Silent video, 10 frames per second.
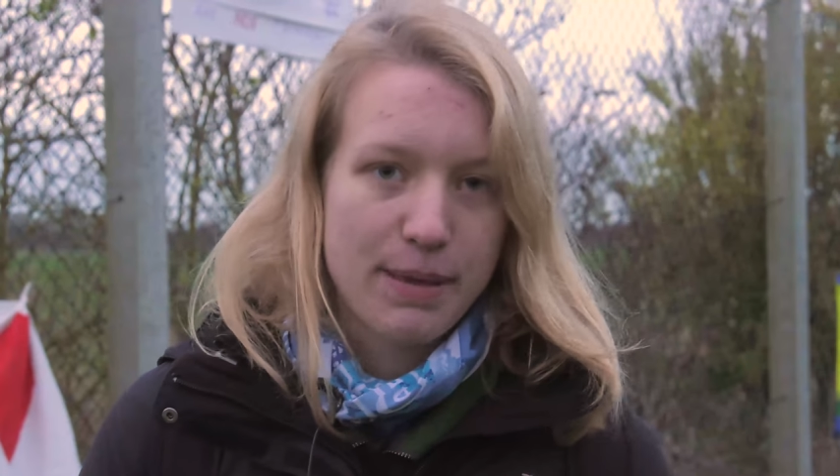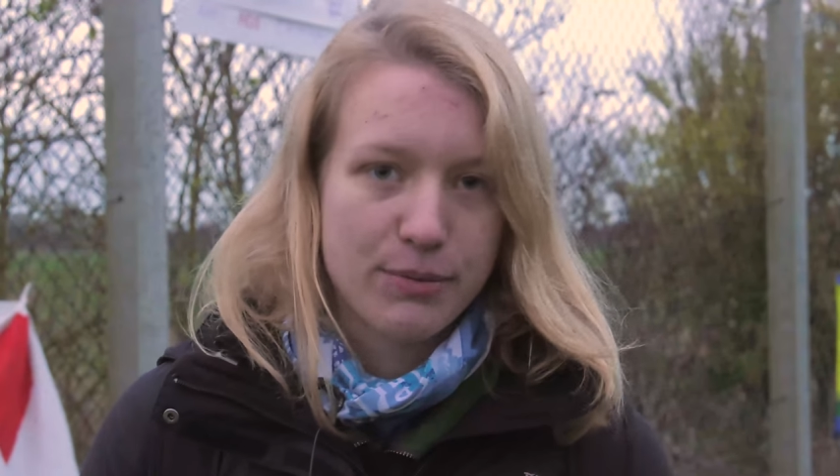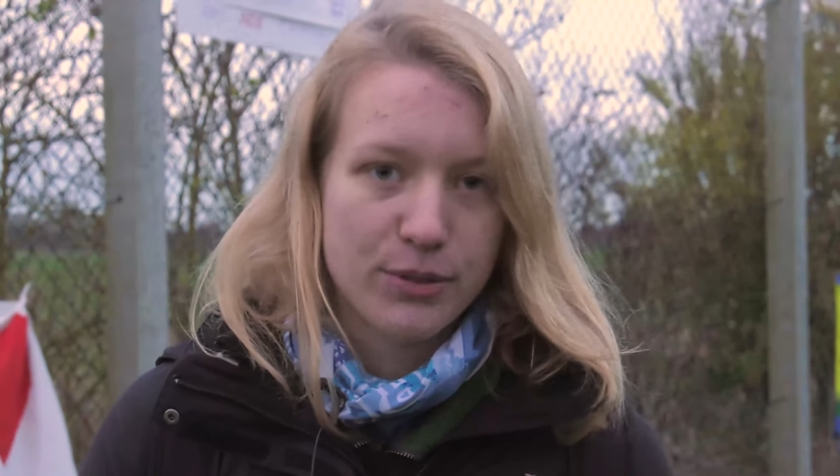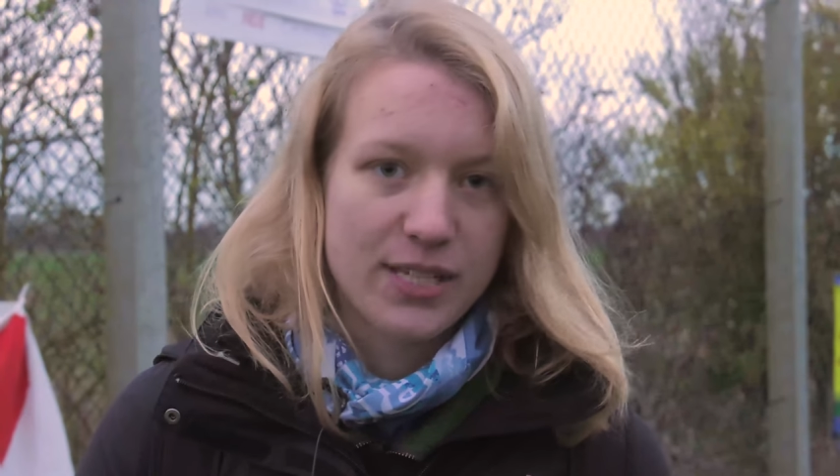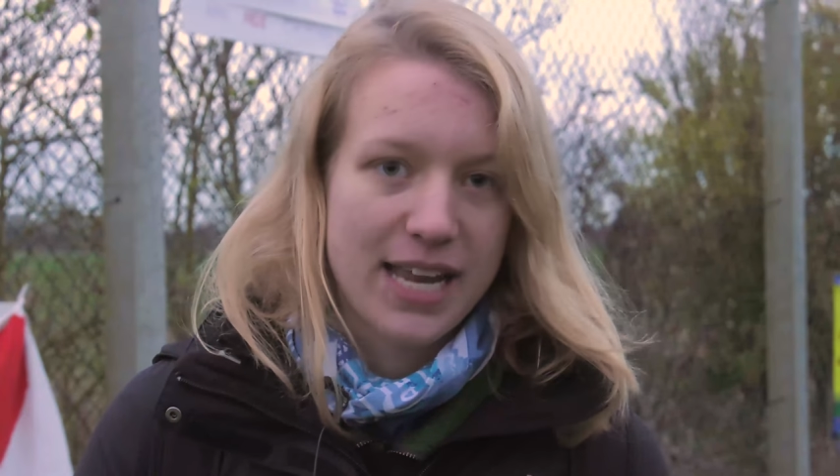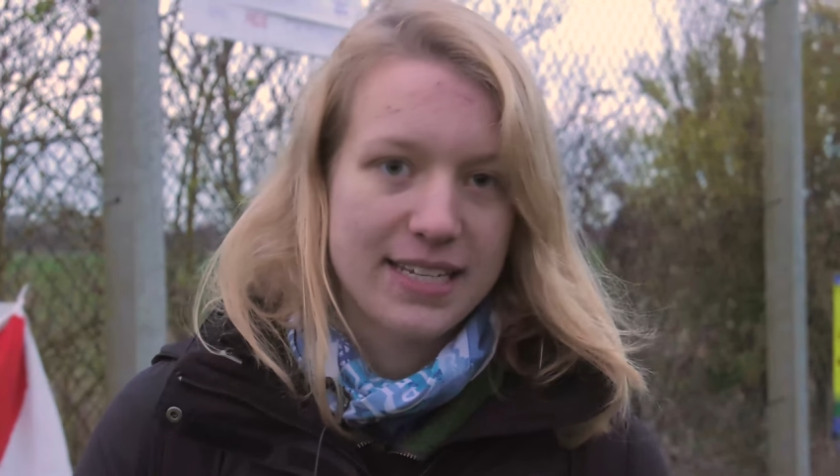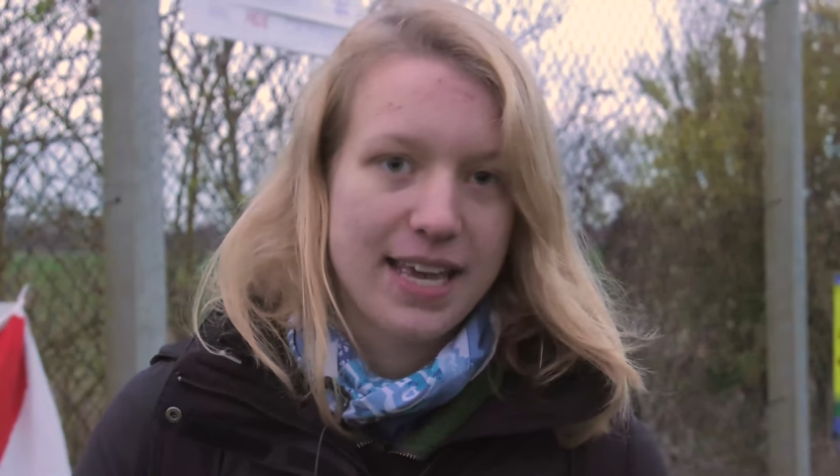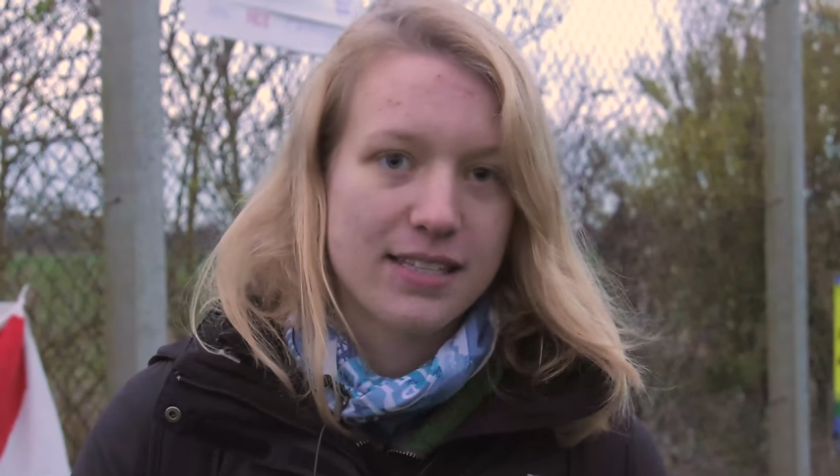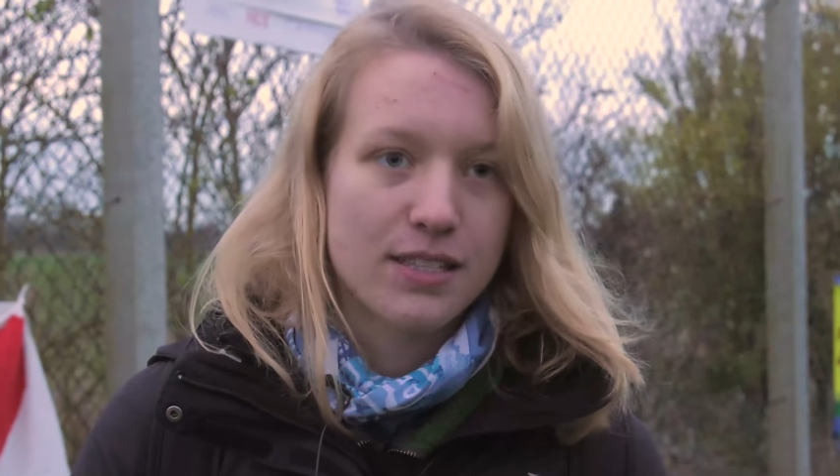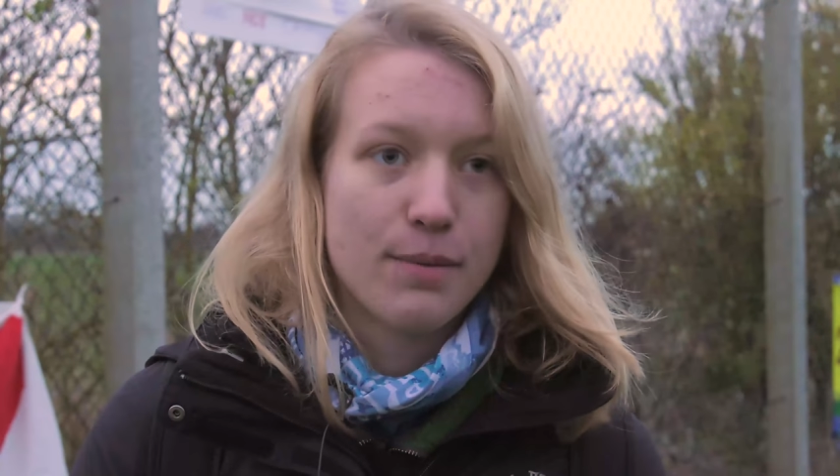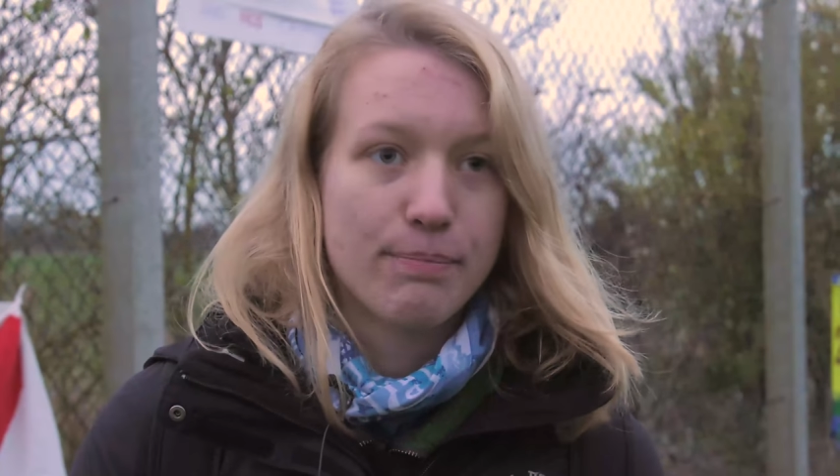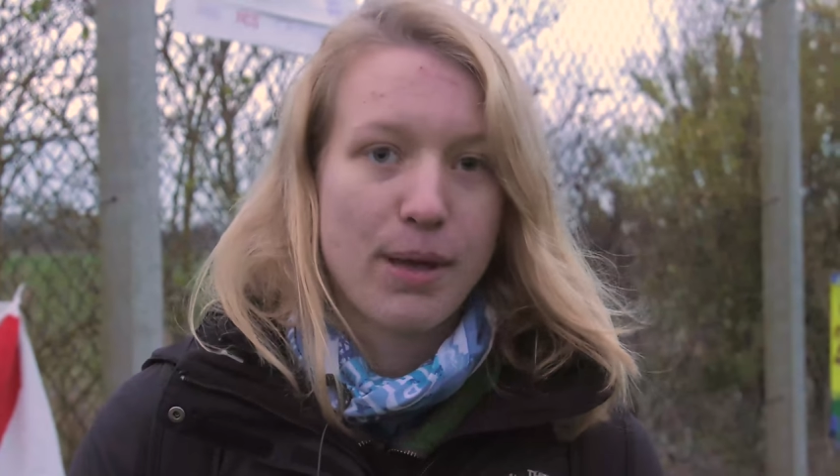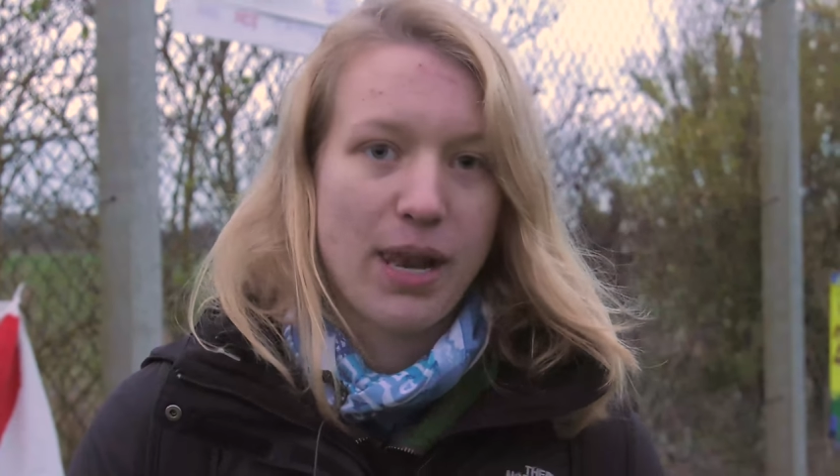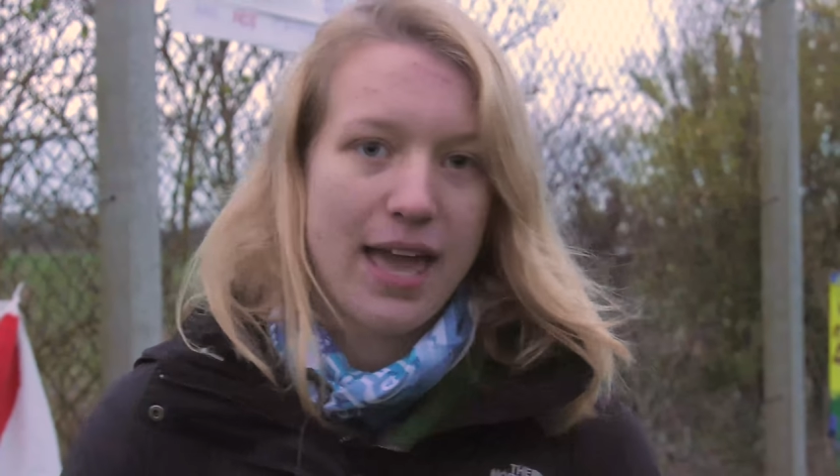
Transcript: people will stand against them but